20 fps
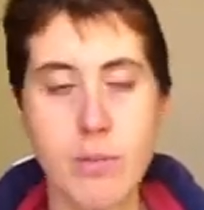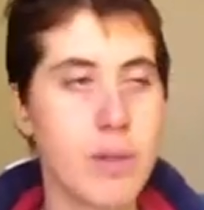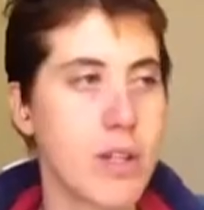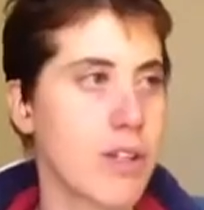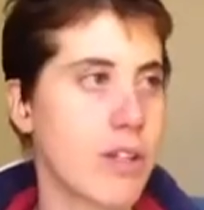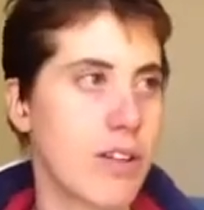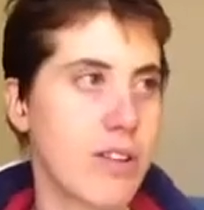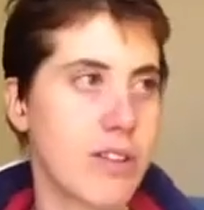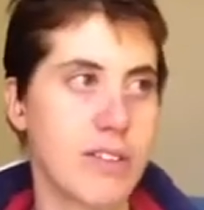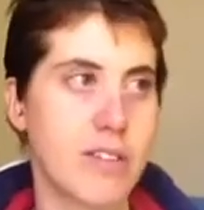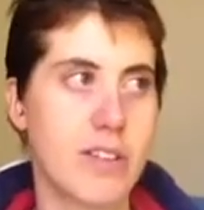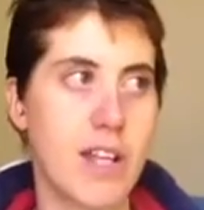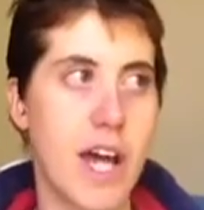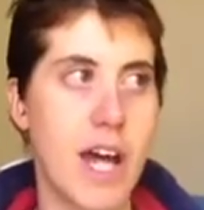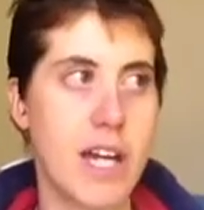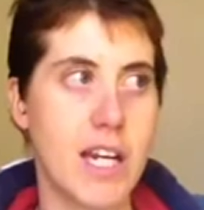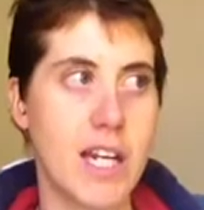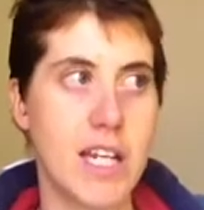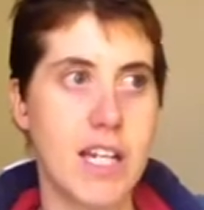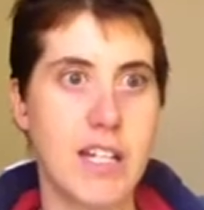because
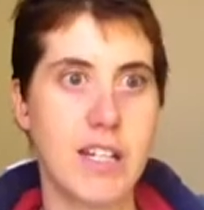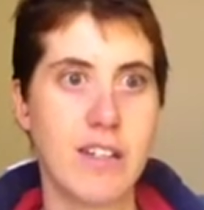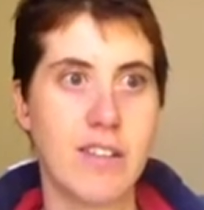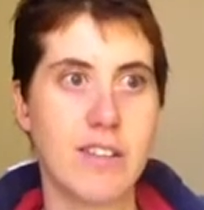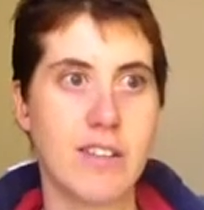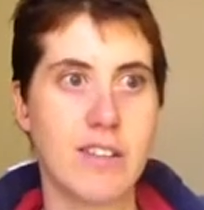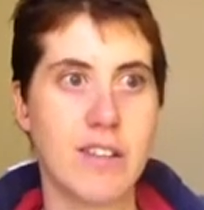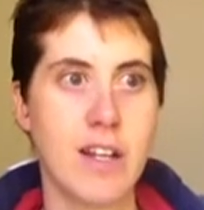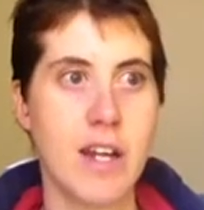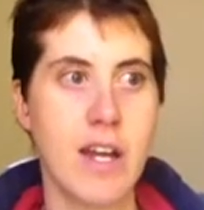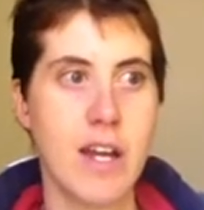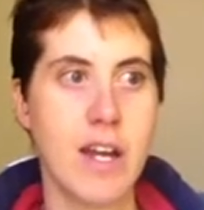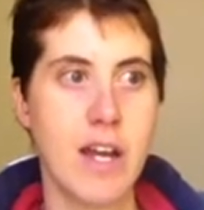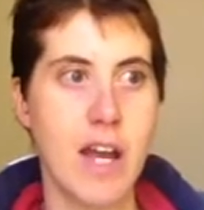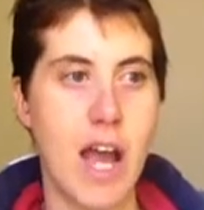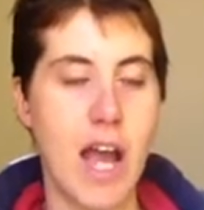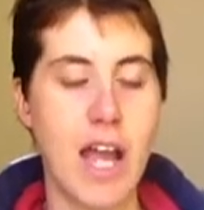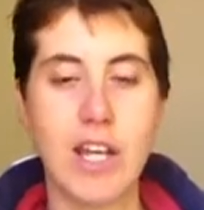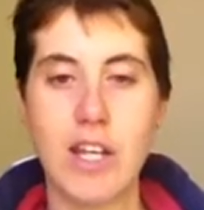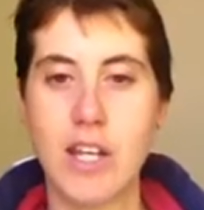that is
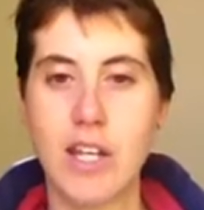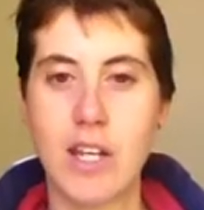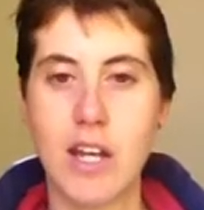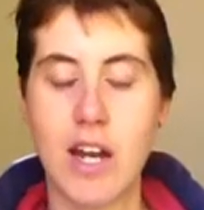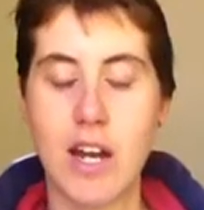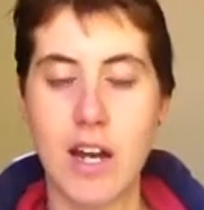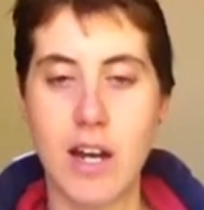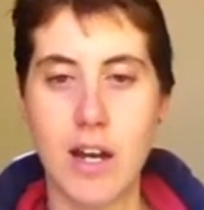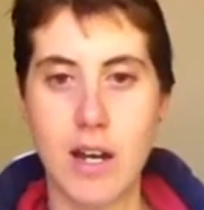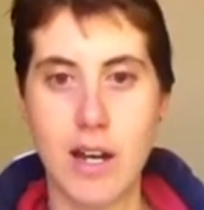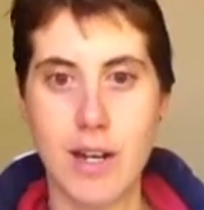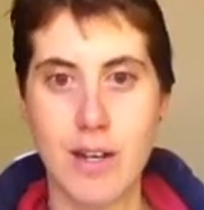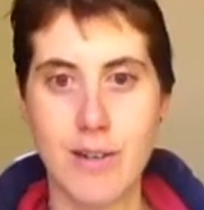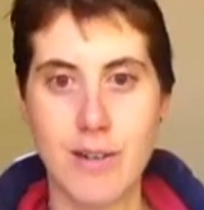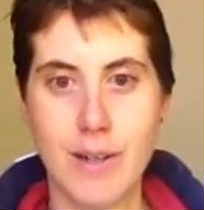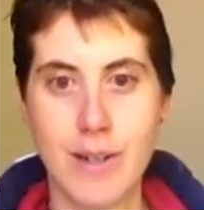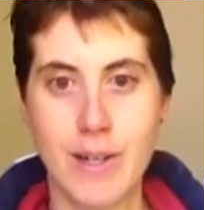a